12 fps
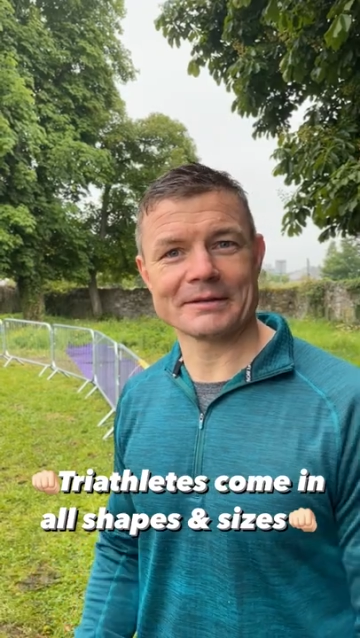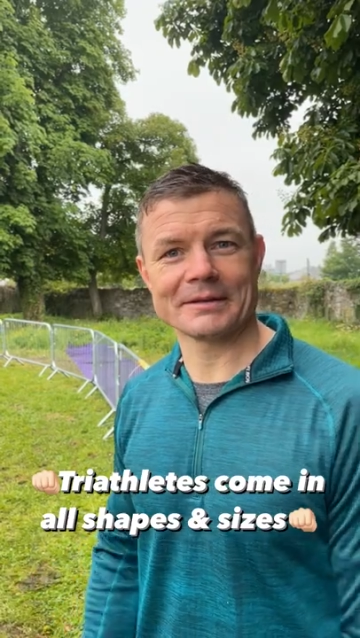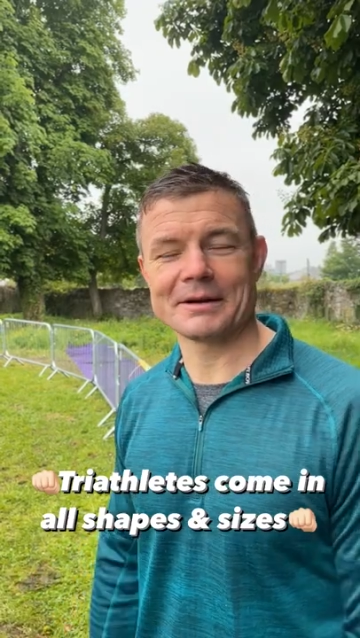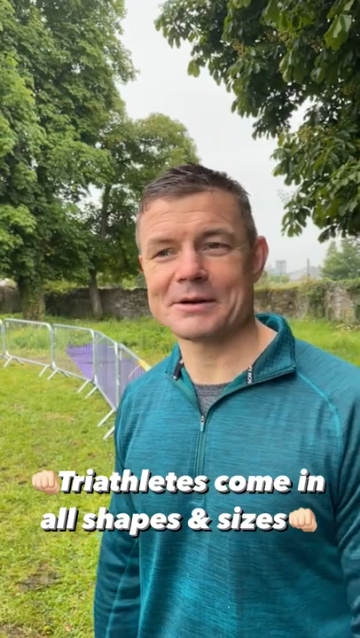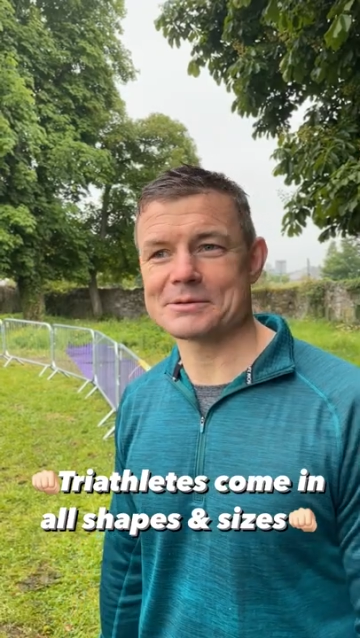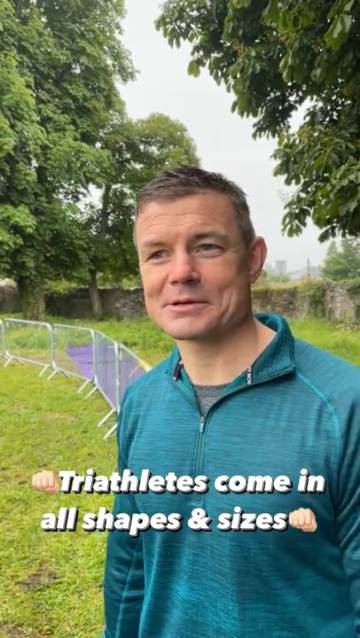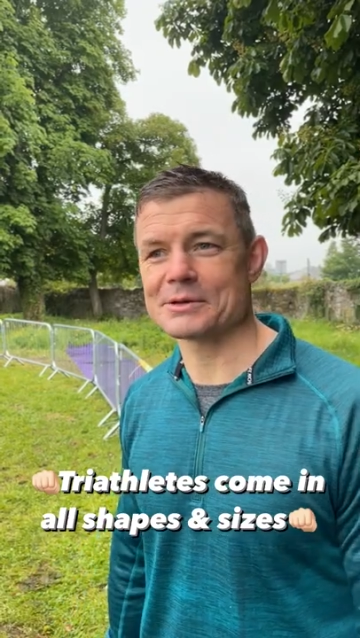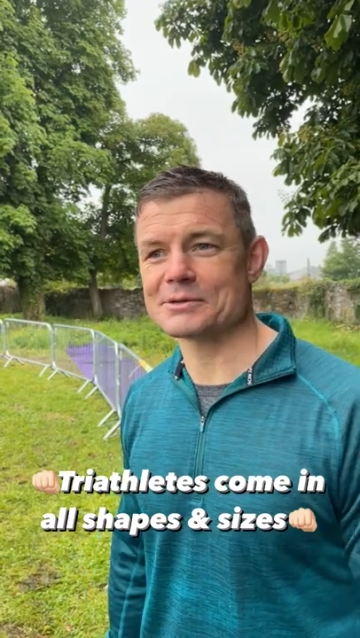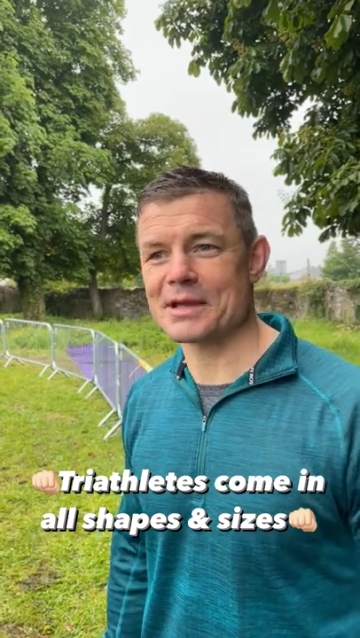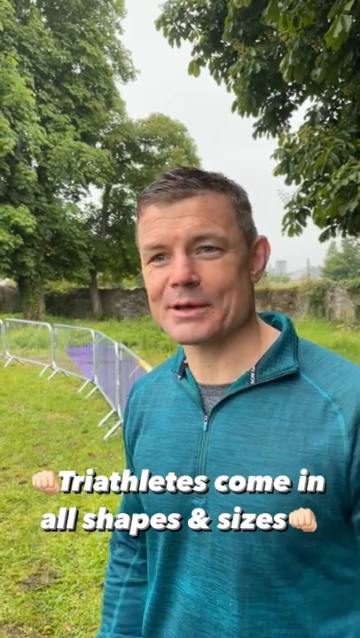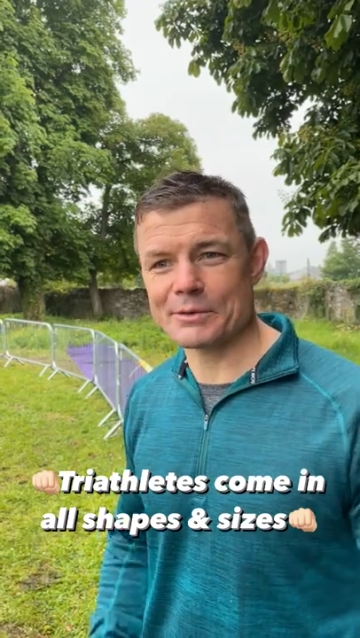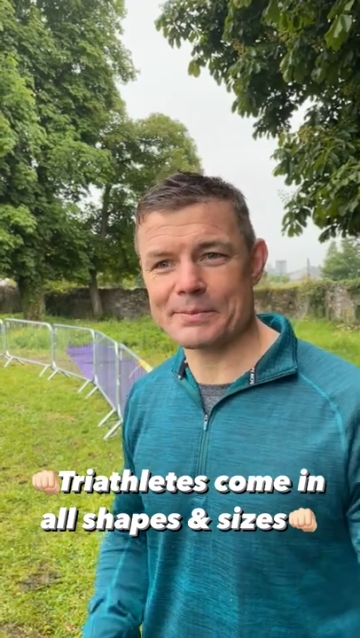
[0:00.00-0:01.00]
you know,
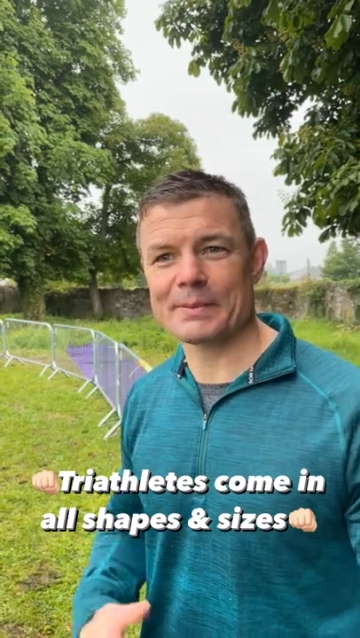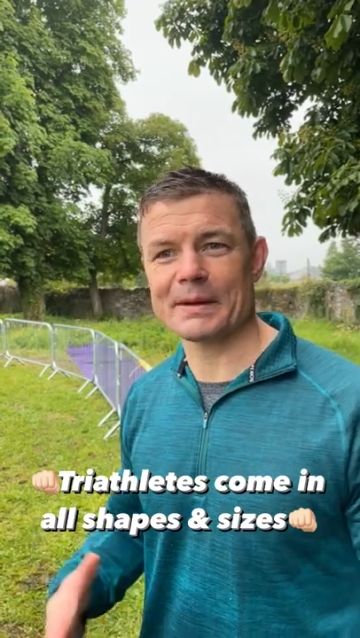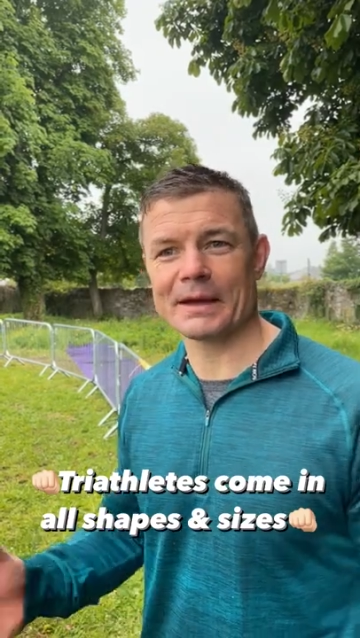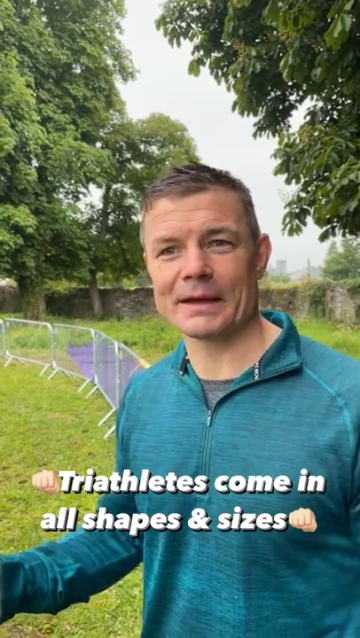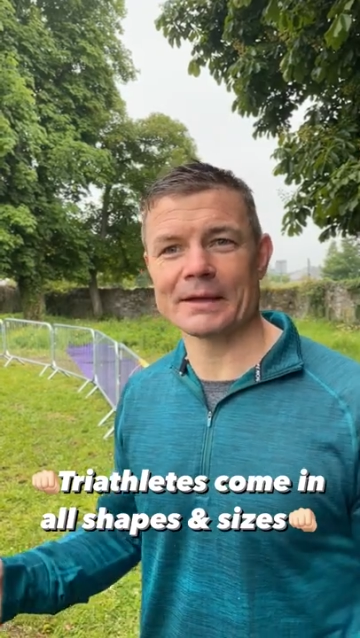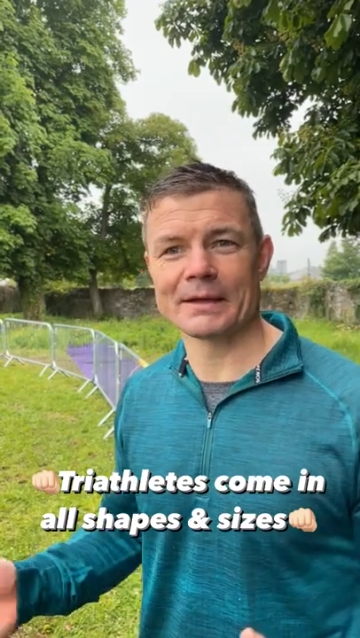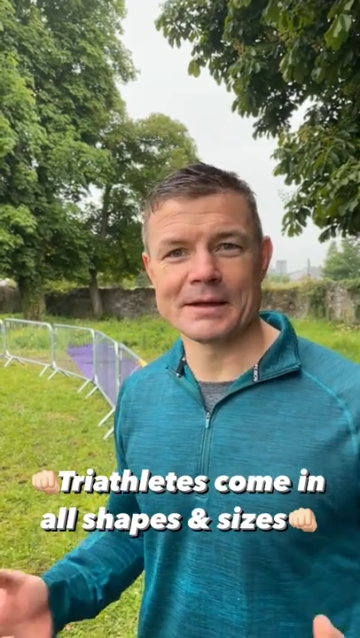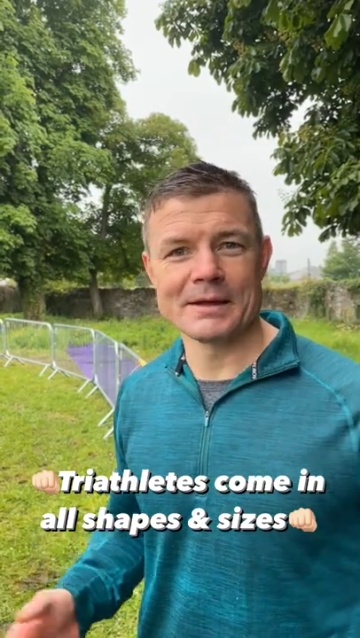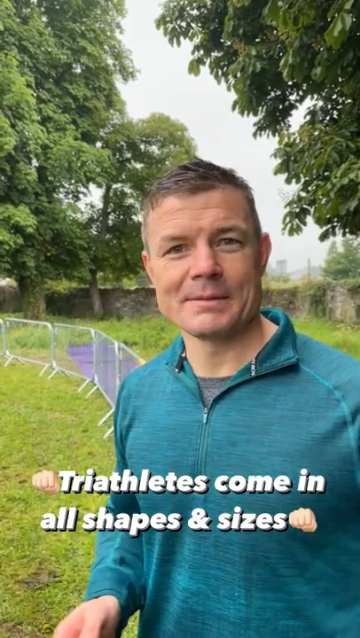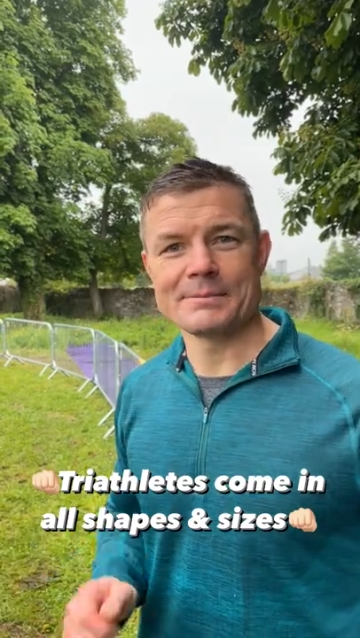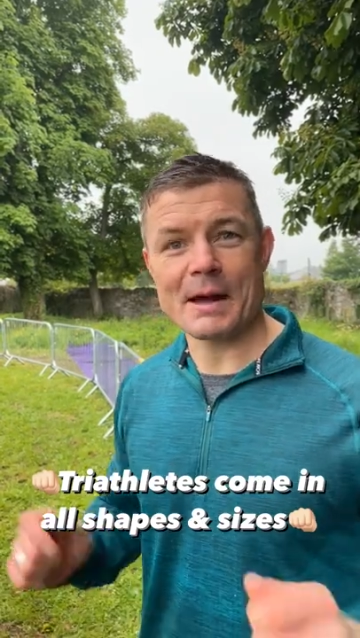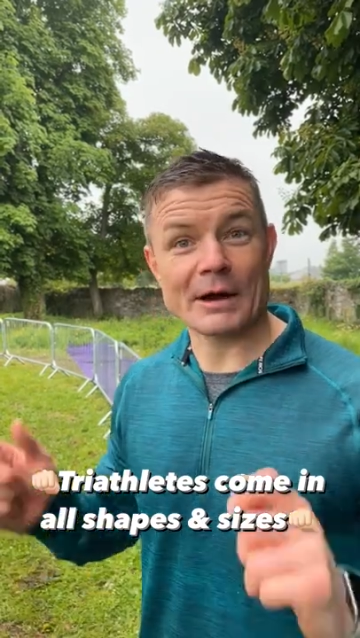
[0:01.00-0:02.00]
associate with being
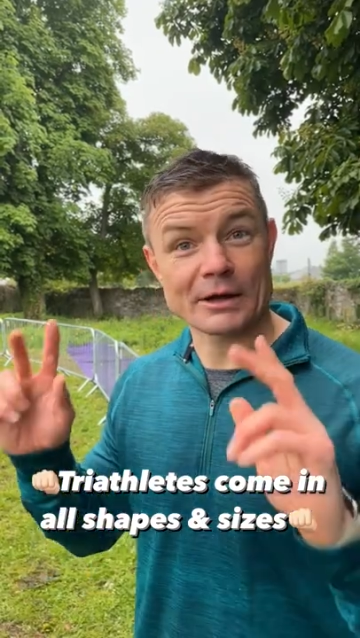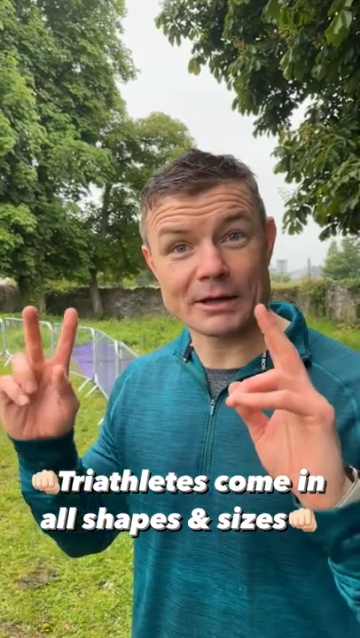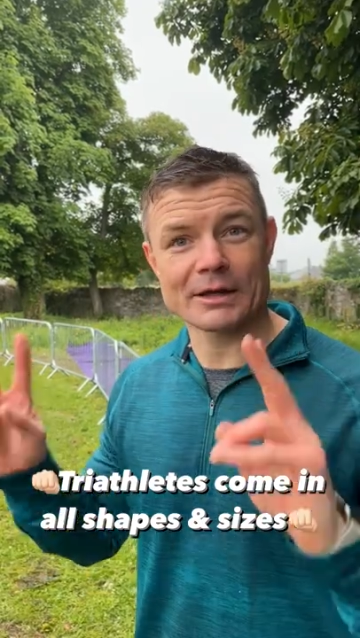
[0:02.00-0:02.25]
better